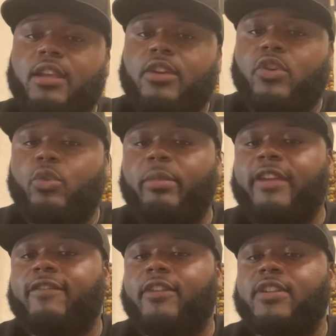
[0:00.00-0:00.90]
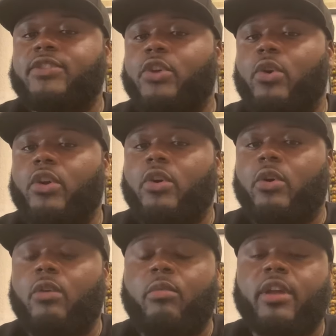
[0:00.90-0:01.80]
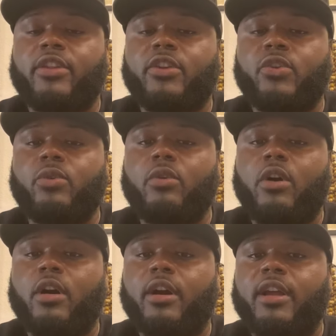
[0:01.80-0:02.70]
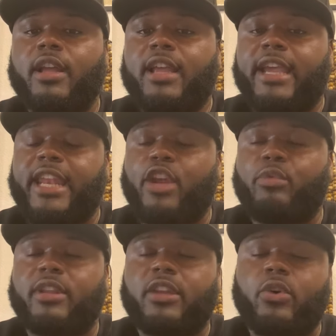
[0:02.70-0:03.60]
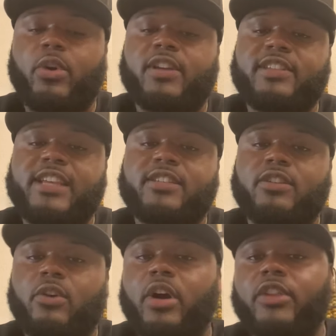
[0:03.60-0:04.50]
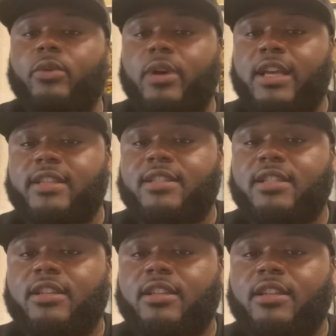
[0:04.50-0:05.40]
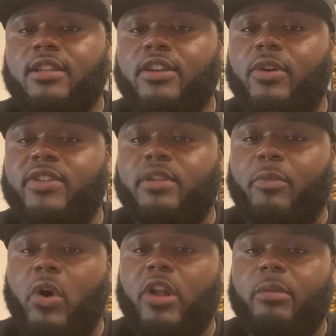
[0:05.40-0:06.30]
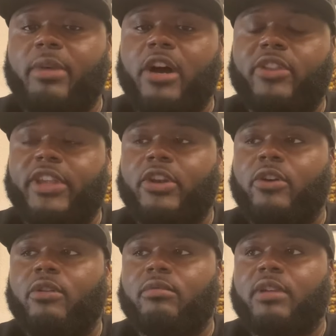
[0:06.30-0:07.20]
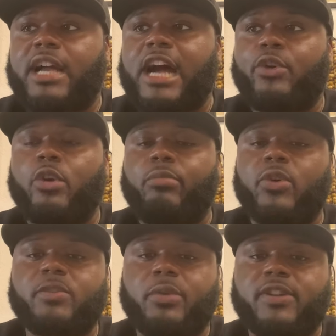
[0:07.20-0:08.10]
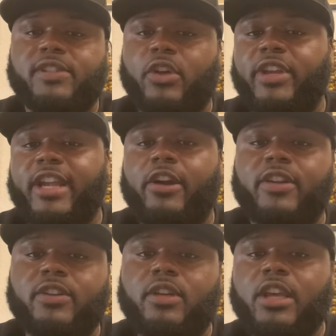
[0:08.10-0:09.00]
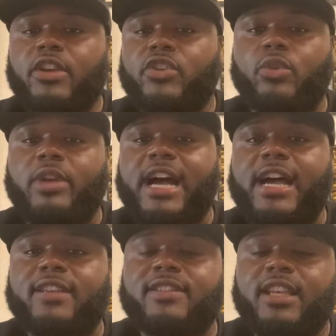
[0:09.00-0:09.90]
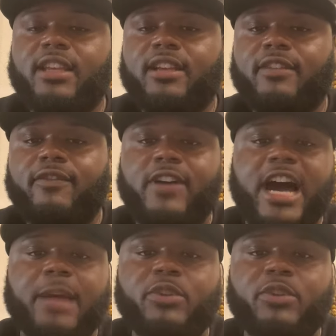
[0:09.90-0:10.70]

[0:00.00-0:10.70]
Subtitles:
You make friends on your own accord, whether you are in a Greek letter organization or otherwise. It's all about, how you approach a person, your character. Do you guys vibe?